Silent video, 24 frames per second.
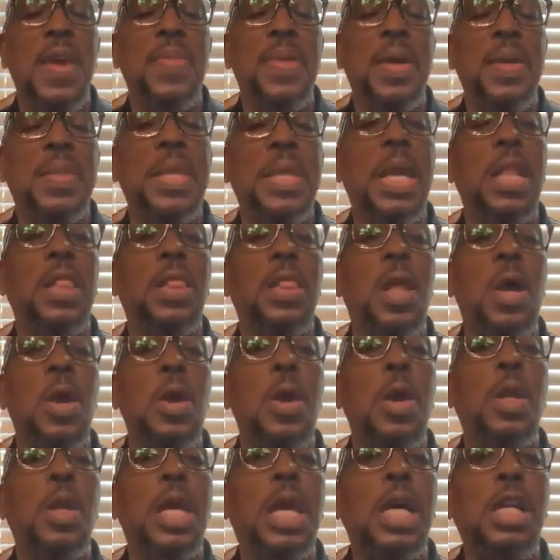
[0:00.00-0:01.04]
And then they
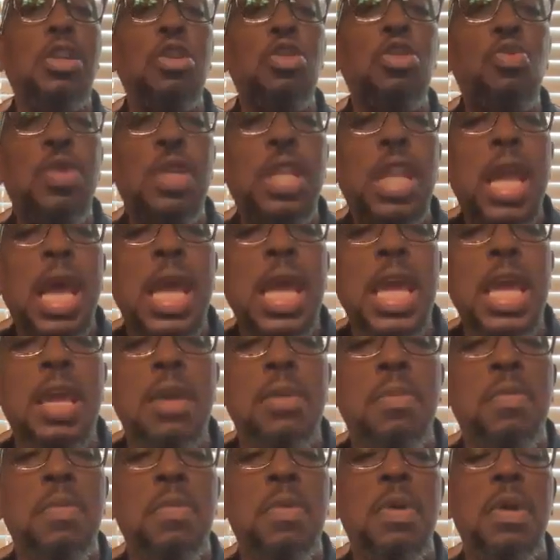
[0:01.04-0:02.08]
learned a new
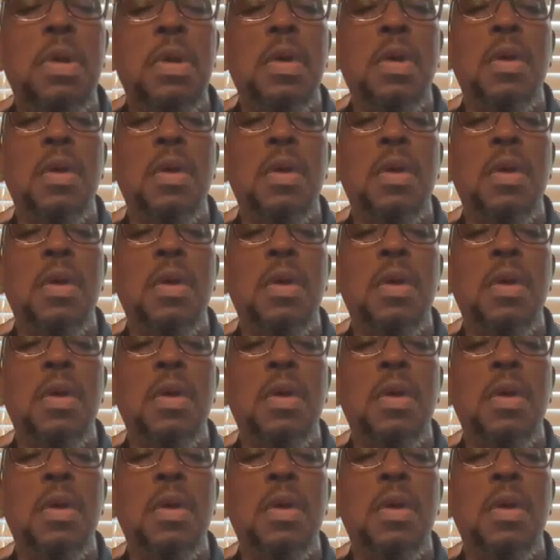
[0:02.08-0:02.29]
name